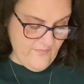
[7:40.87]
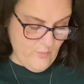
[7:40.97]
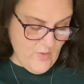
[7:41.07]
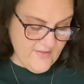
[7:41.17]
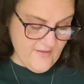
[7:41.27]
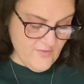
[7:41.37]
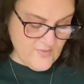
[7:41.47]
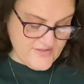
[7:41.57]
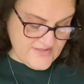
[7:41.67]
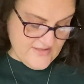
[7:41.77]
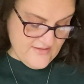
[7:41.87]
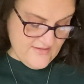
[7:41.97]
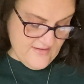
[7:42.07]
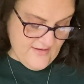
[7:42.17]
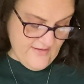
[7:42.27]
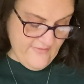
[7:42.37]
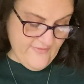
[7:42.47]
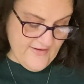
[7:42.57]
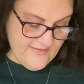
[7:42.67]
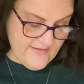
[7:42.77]
once I switched it, I
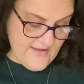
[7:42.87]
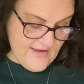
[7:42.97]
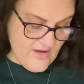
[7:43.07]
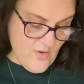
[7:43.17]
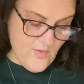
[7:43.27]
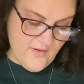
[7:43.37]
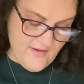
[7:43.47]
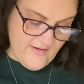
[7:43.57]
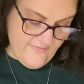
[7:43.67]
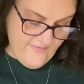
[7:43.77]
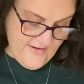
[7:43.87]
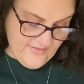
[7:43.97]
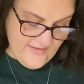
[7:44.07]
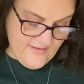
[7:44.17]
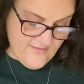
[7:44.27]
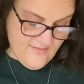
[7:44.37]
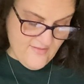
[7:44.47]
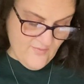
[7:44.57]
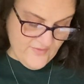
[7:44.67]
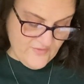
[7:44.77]
finally got going and I finally
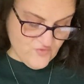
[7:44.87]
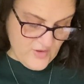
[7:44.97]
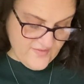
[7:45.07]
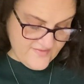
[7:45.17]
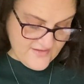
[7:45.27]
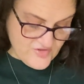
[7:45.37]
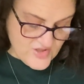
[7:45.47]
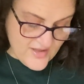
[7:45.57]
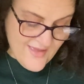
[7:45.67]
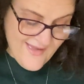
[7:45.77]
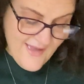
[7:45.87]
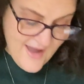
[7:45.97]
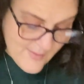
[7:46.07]
was enjoying the stitching. I